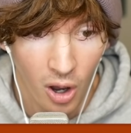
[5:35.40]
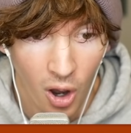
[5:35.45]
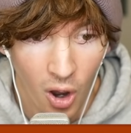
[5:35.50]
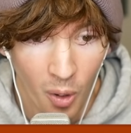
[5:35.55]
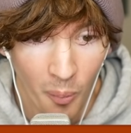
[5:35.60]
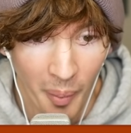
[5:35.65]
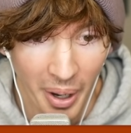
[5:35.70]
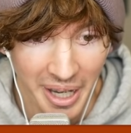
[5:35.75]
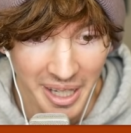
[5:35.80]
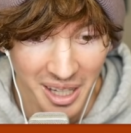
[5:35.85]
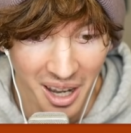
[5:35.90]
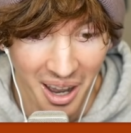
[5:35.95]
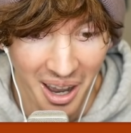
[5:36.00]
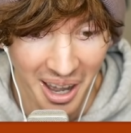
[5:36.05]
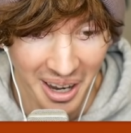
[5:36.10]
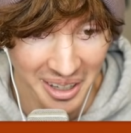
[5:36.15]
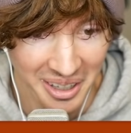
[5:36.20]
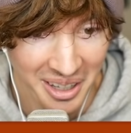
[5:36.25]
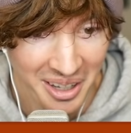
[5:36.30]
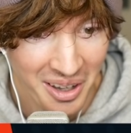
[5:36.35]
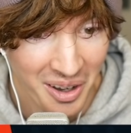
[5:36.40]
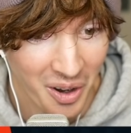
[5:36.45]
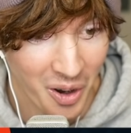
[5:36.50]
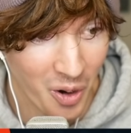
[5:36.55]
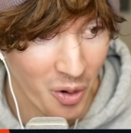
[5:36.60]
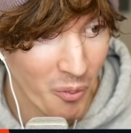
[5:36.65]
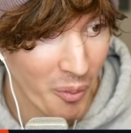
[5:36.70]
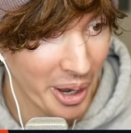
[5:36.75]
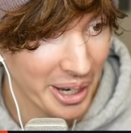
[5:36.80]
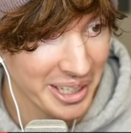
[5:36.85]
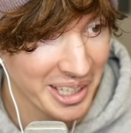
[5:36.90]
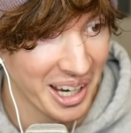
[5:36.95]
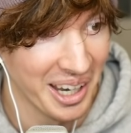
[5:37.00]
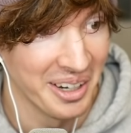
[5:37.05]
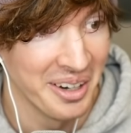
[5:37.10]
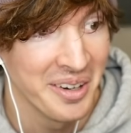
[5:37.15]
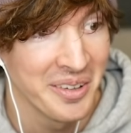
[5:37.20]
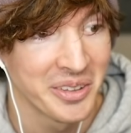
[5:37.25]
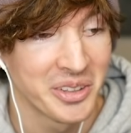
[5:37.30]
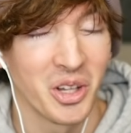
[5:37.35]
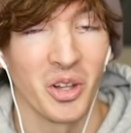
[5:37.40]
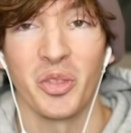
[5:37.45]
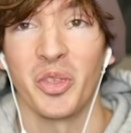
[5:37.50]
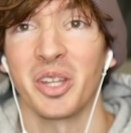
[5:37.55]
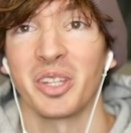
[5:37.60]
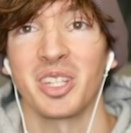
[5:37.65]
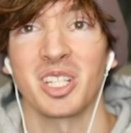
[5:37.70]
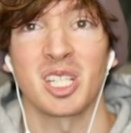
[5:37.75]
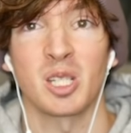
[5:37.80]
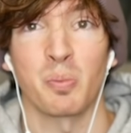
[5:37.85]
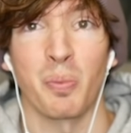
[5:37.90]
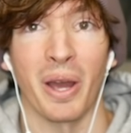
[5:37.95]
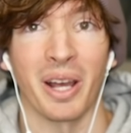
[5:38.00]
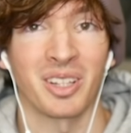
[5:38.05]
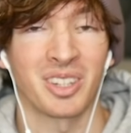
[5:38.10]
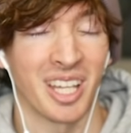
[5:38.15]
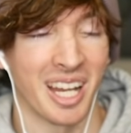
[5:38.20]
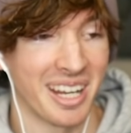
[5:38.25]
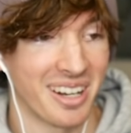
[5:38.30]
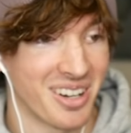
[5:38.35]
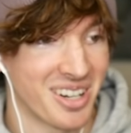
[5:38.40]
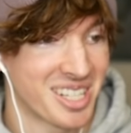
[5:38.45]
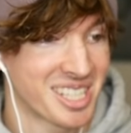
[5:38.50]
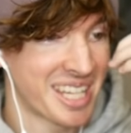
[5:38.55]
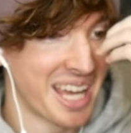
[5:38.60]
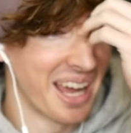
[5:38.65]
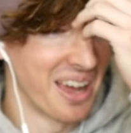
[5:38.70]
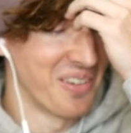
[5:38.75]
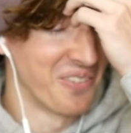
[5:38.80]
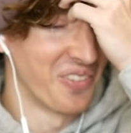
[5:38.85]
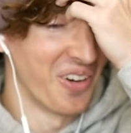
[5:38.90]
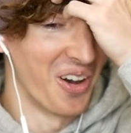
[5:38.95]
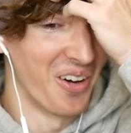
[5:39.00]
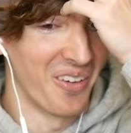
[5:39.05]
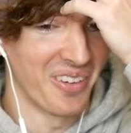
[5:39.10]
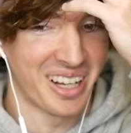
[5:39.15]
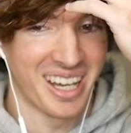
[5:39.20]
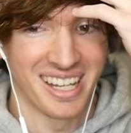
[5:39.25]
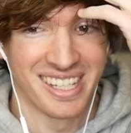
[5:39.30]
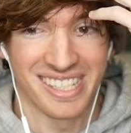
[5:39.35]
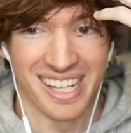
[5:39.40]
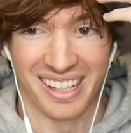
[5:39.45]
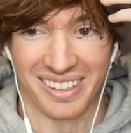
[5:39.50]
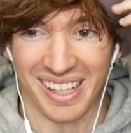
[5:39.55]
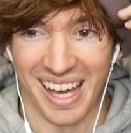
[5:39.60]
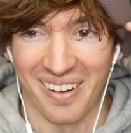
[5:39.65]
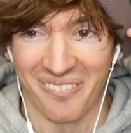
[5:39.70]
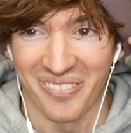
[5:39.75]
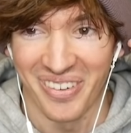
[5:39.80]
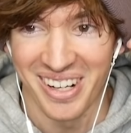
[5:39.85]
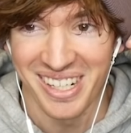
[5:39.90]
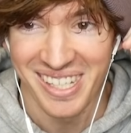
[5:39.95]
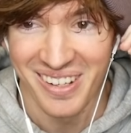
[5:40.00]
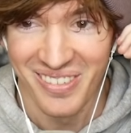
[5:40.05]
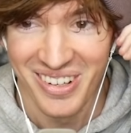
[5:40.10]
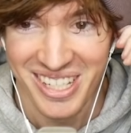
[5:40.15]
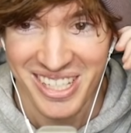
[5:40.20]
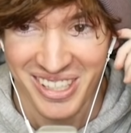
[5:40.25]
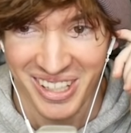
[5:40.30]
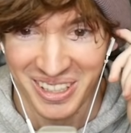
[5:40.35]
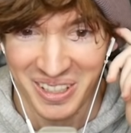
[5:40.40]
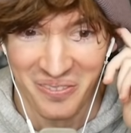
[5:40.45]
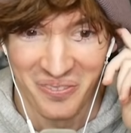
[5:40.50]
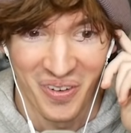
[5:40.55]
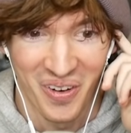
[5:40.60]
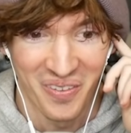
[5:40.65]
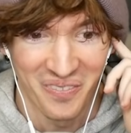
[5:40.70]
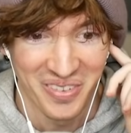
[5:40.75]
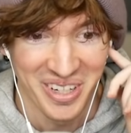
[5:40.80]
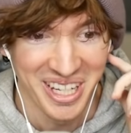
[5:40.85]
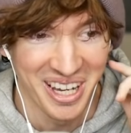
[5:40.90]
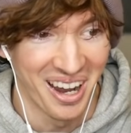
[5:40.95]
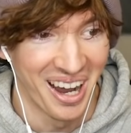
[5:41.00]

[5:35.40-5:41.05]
Oh my god. Oh my god. Good thing the spectators can't vote because that person was trying to vote me